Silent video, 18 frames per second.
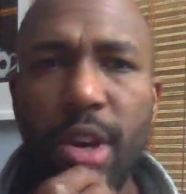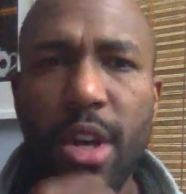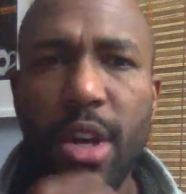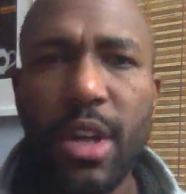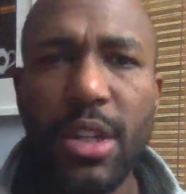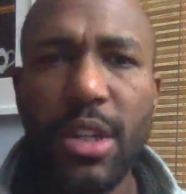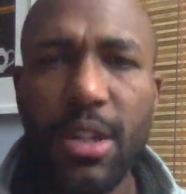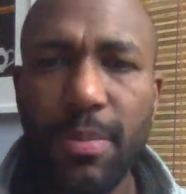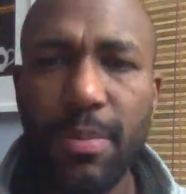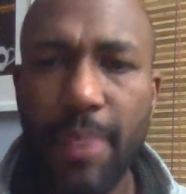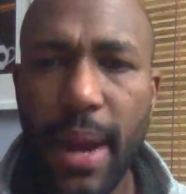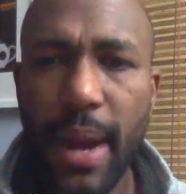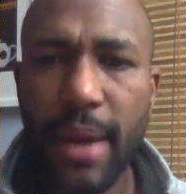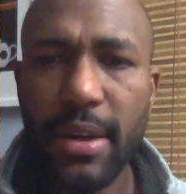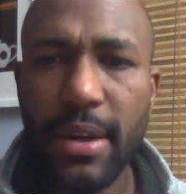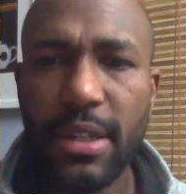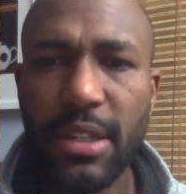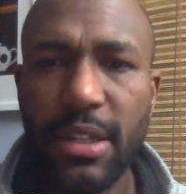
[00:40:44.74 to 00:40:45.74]
So the
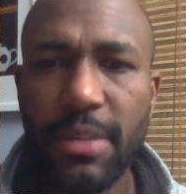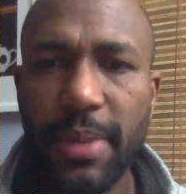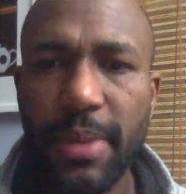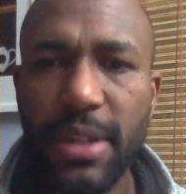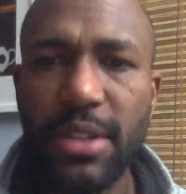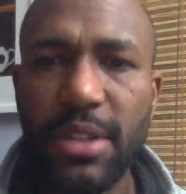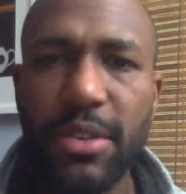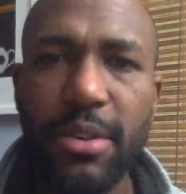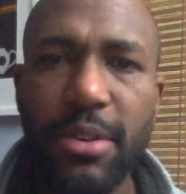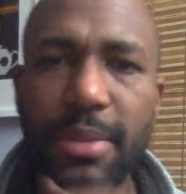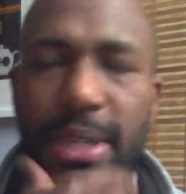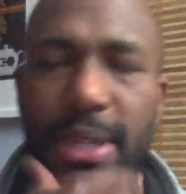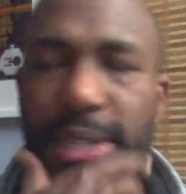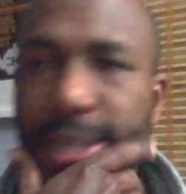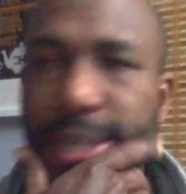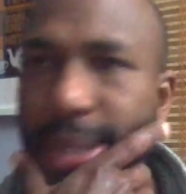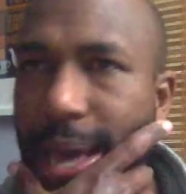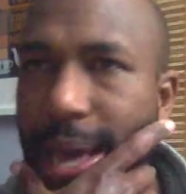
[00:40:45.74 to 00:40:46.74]
Paris
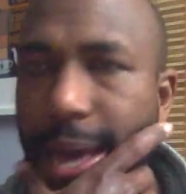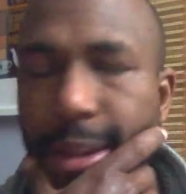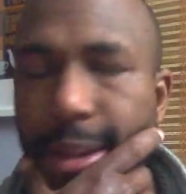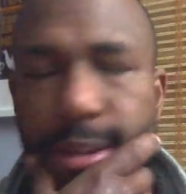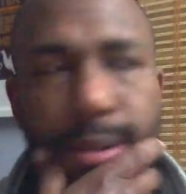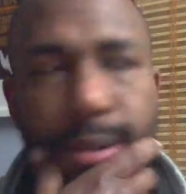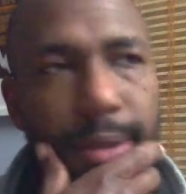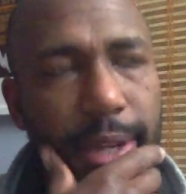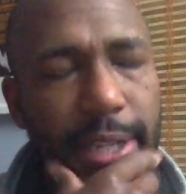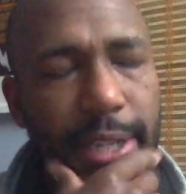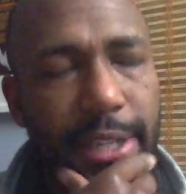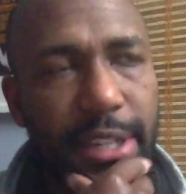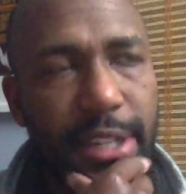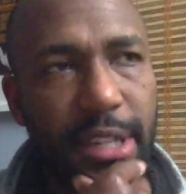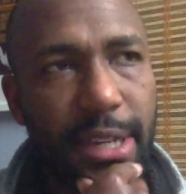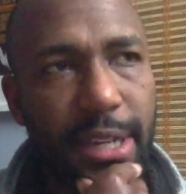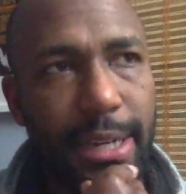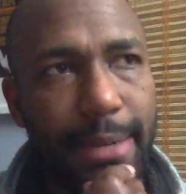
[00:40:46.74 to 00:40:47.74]
Agreement's not, it
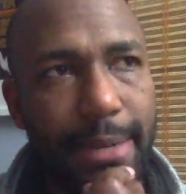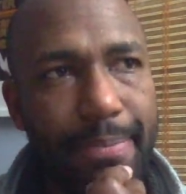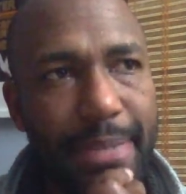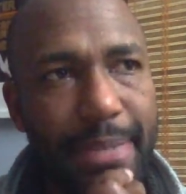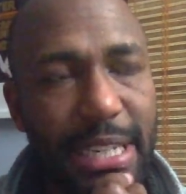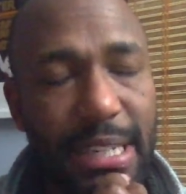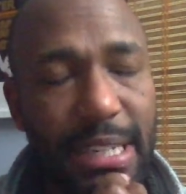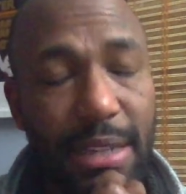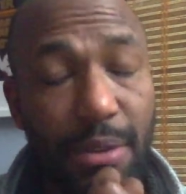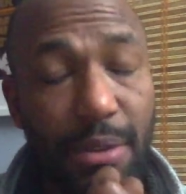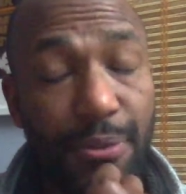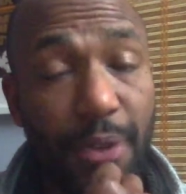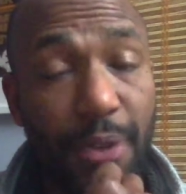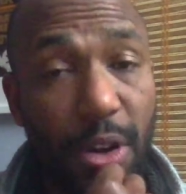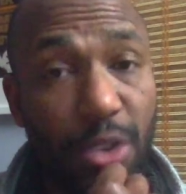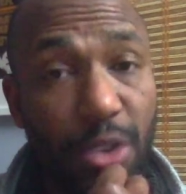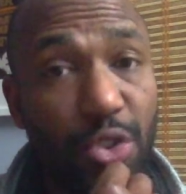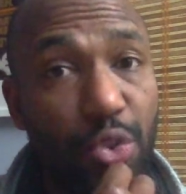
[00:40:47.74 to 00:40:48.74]
still
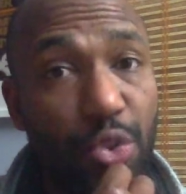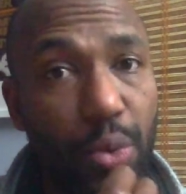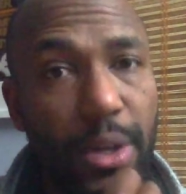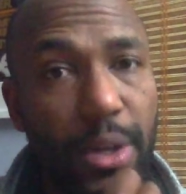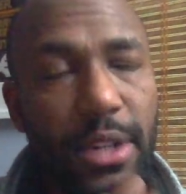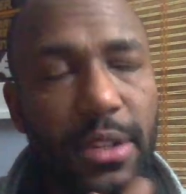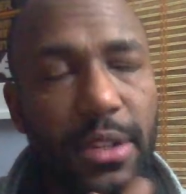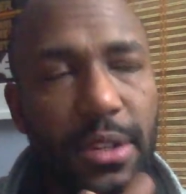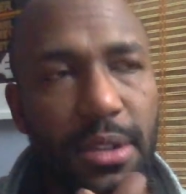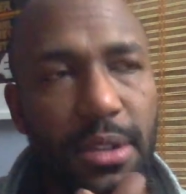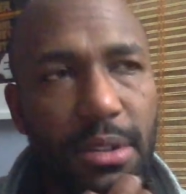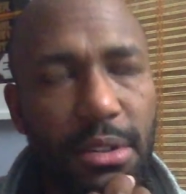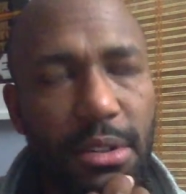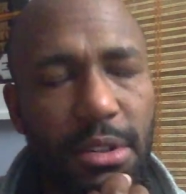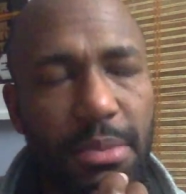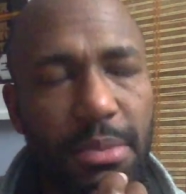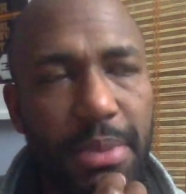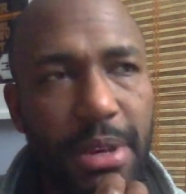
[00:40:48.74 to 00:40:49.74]
falls short,
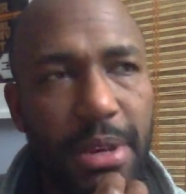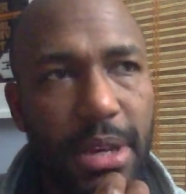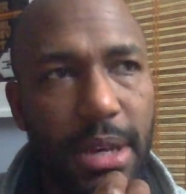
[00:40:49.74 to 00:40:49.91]
to be